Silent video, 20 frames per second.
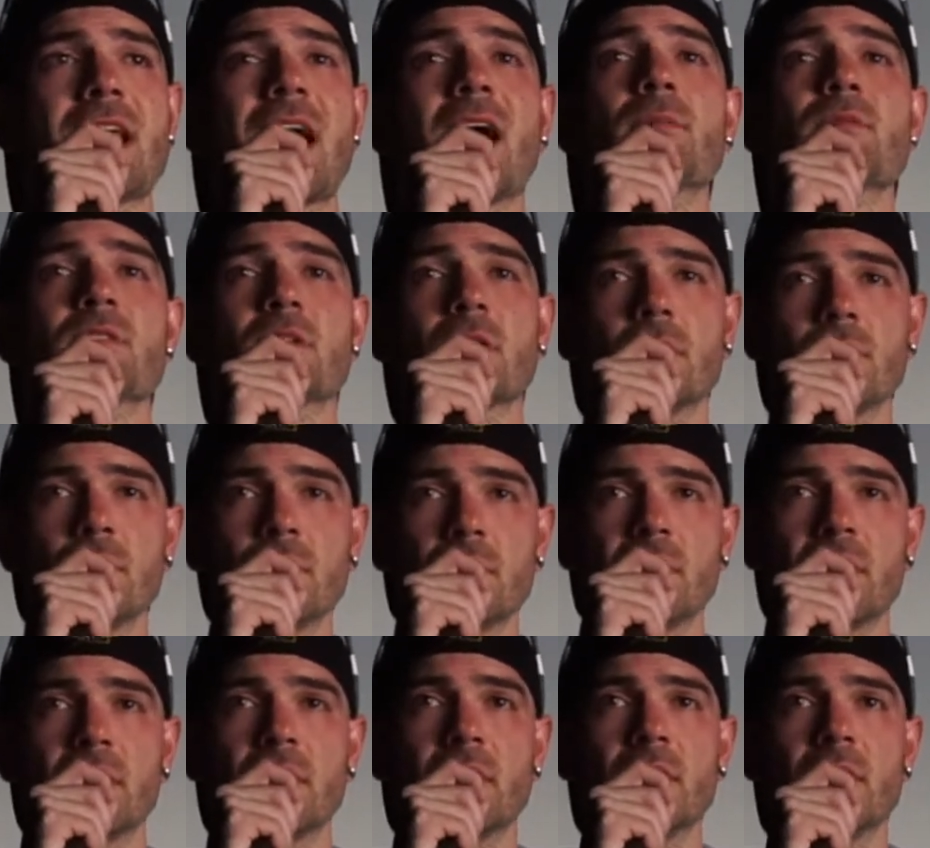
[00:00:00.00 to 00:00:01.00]

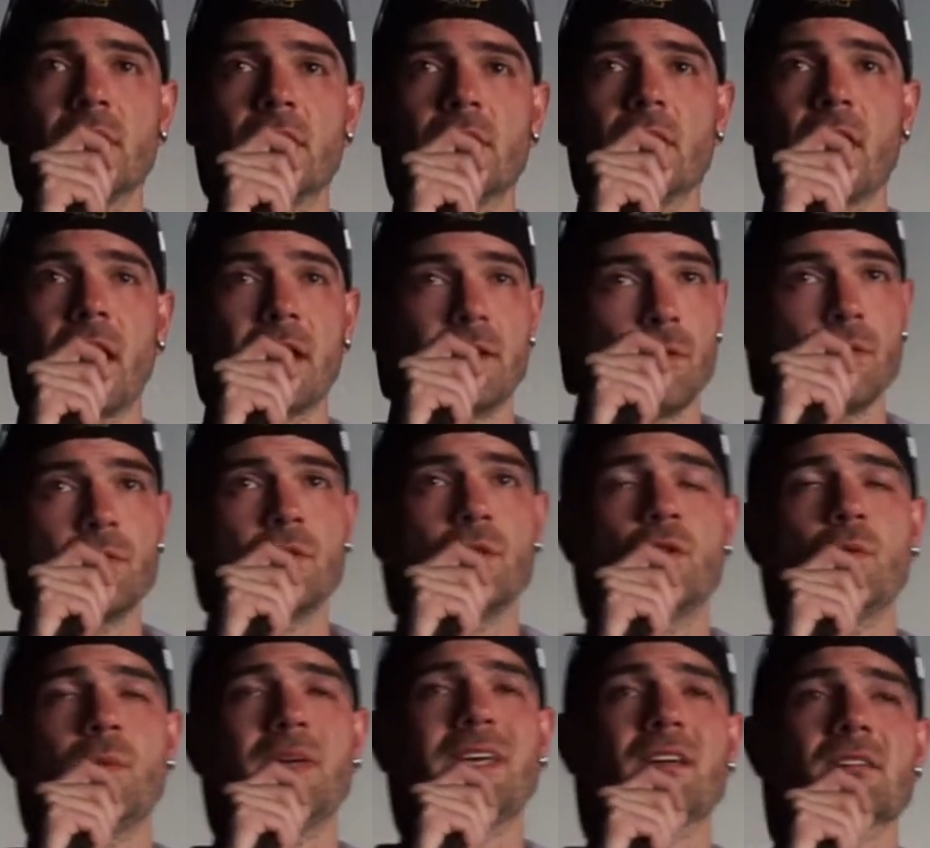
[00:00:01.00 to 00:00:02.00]
Absolutely. I know you
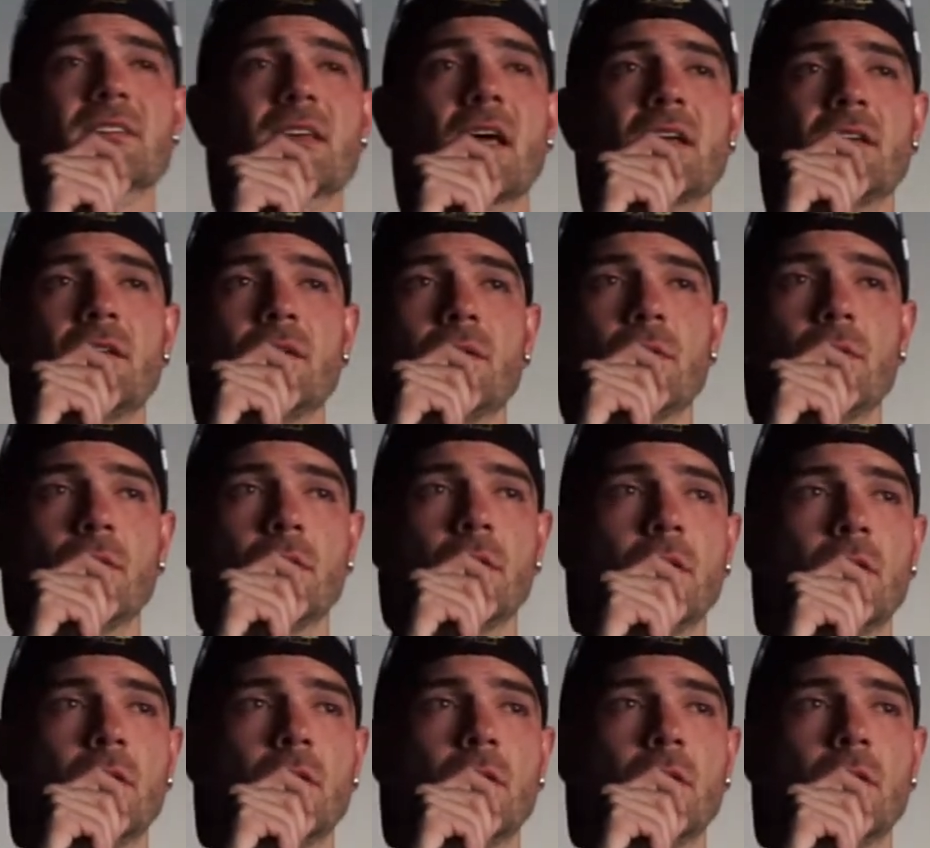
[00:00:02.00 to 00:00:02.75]
do because I do.